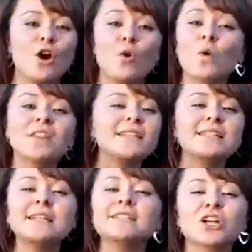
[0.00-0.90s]
Where the
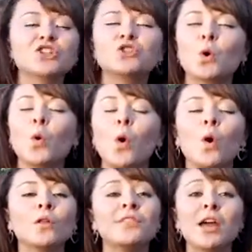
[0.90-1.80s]
deeds are so
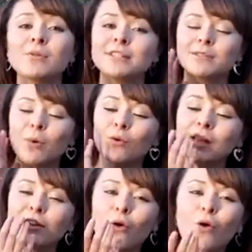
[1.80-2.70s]
old they were
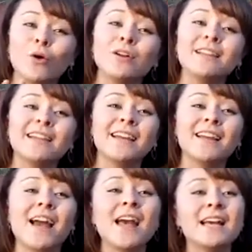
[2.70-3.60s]
spoken
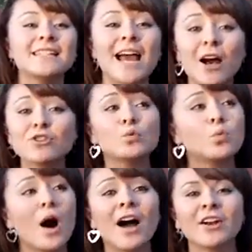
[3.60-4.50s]
orally. Taos
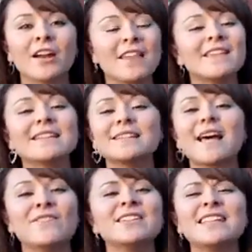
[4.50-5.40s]
water in the
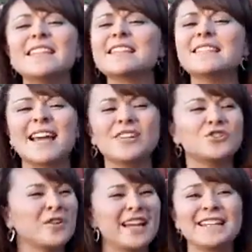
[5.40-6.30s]
17th
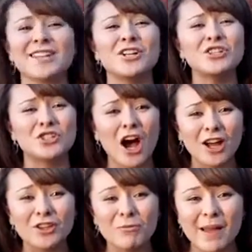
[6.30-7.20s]
century is
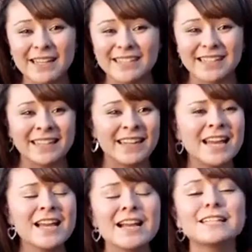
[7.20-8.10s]
undocumented.
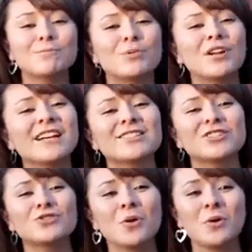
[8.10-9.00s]
It's
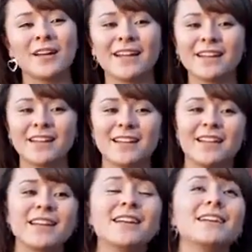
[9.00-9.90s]
prehistoric.
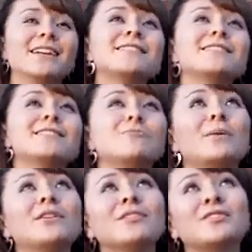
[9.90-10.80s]
It's a
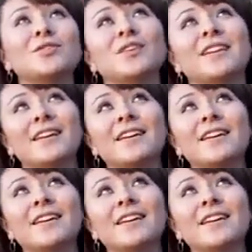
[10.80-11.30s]
spiritual thing.